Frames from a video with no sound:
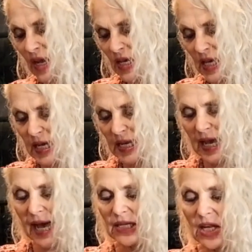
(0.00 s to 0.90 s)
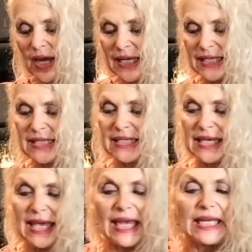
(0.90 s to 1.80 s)
You can colour like your
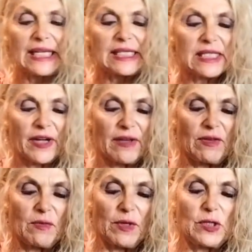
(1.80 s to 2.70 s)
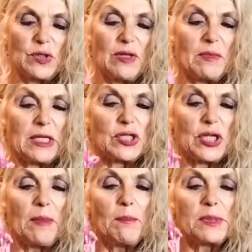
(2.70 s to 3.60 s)
zucchinis, like if you want to do them in
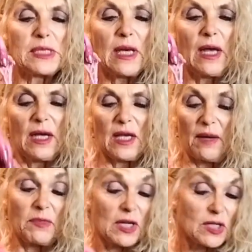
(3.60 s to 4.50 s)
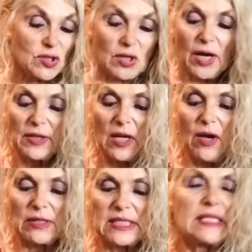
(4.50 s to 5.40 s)
chips. Yeah, you can do like the
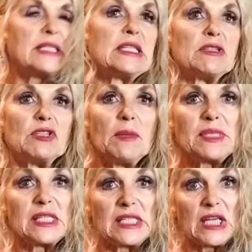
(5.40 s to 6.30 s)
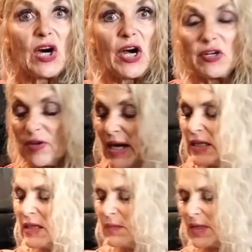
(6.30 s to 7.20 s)
long slivers of chips and
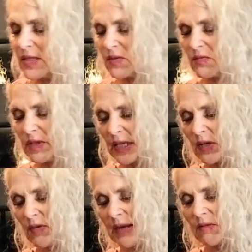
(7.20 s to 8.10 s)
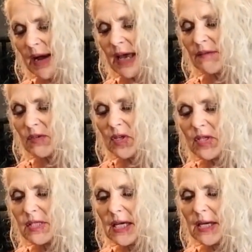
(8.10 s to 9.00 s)
dehydrate them. That's a really great way of
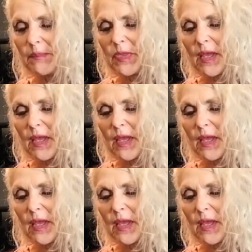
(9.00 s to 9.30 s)
using it.